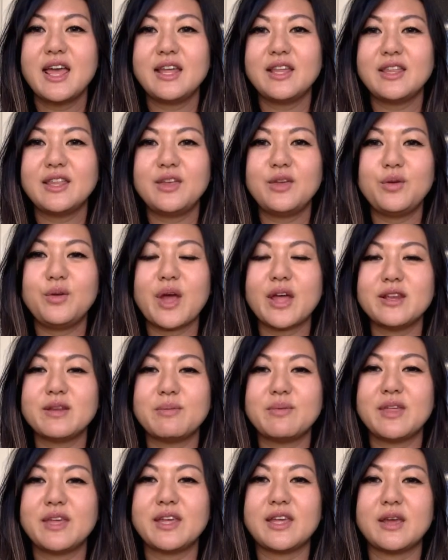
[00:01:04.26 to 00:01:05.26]
you end
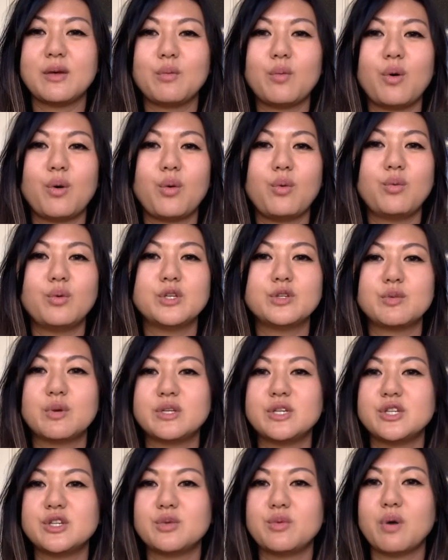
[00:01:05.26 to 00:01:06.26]
up thinking, well, which one
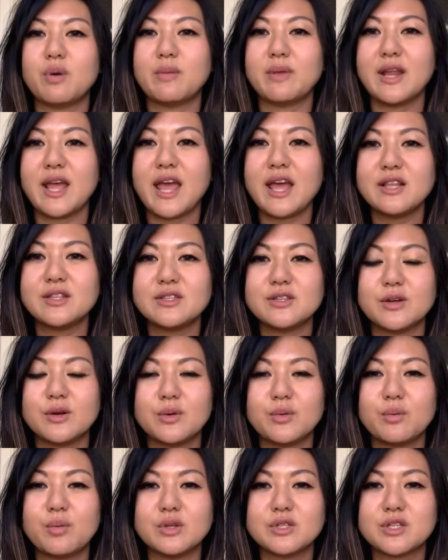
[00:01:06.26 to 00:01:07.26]
did you want me to
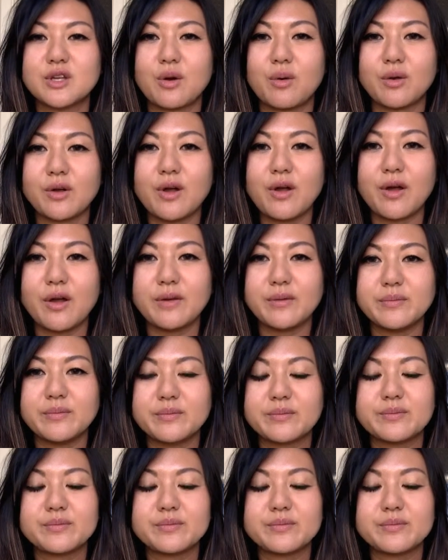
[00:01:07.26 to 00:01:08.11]
answer? What's going on?